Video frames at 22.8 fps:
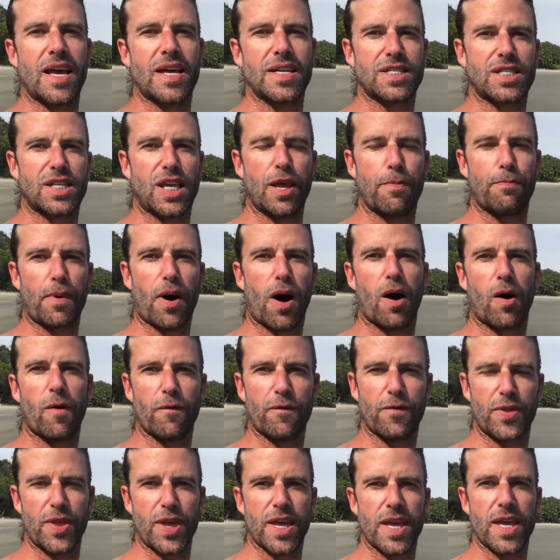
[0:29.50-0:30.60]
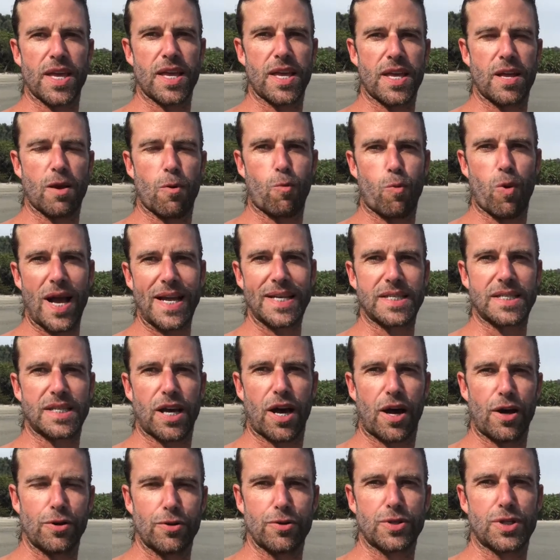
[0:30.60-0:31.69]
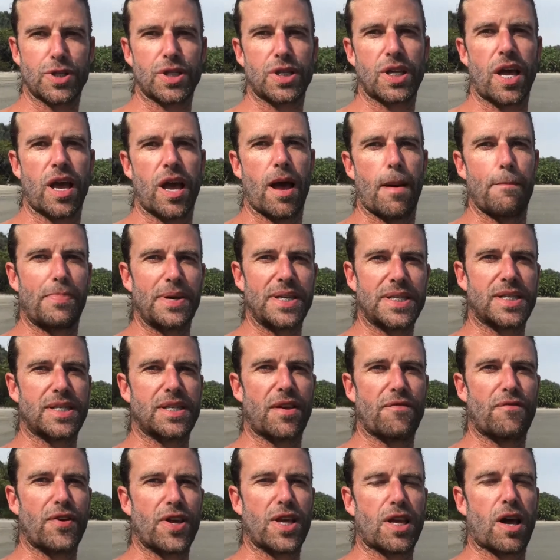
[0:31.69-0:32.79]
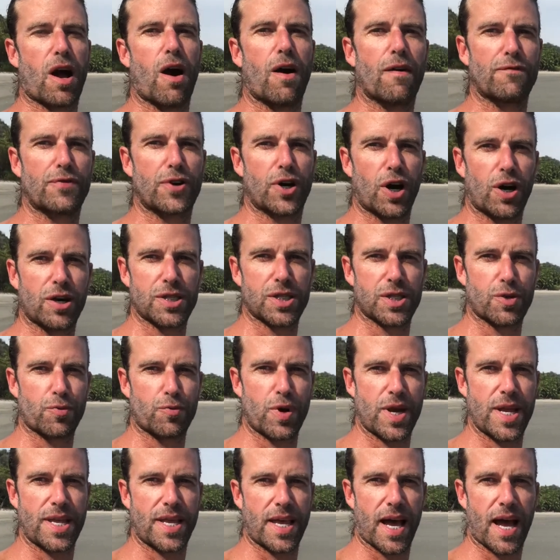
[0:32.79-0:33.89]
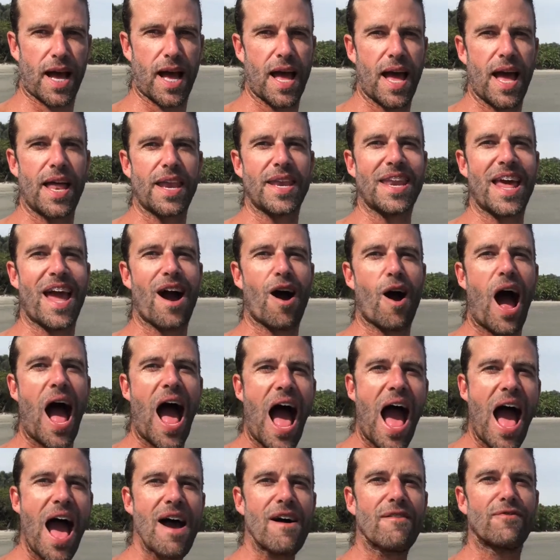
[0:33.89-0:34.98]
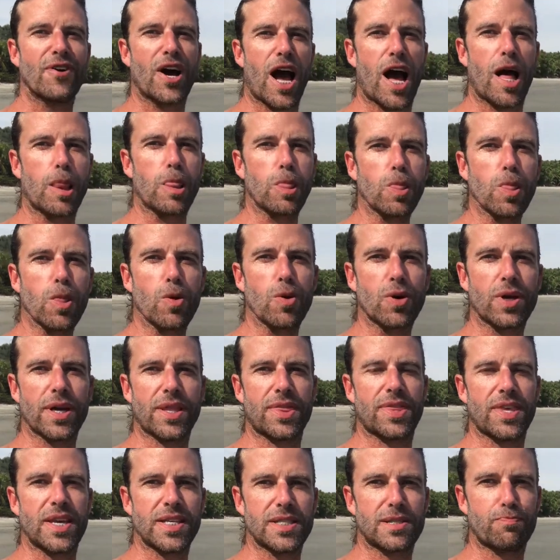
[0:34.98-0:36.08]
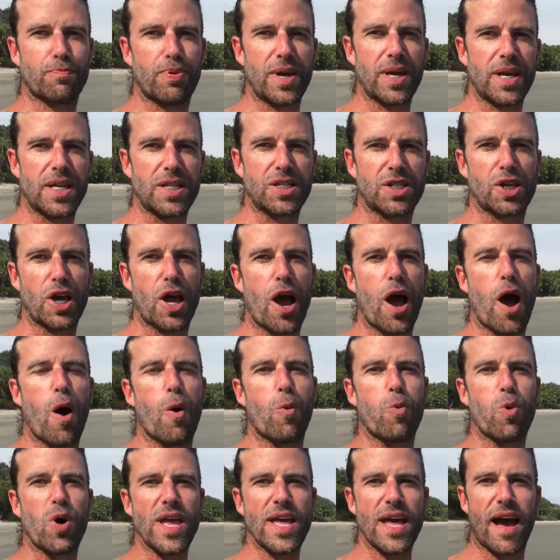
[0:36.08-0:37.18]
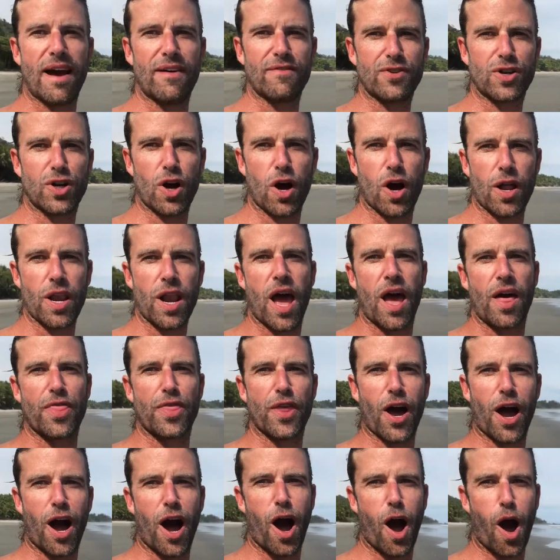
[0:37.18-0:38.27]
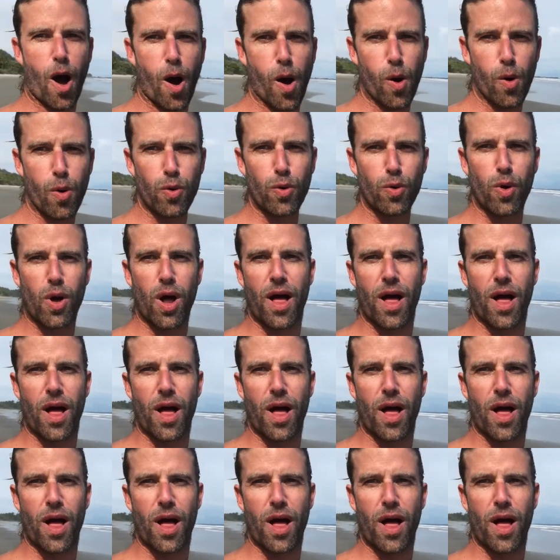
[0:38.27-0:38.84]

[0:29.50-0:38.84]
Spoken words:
tip of the west coast Pacific of Costa Rica. Now have a look at this beach. We have got the whole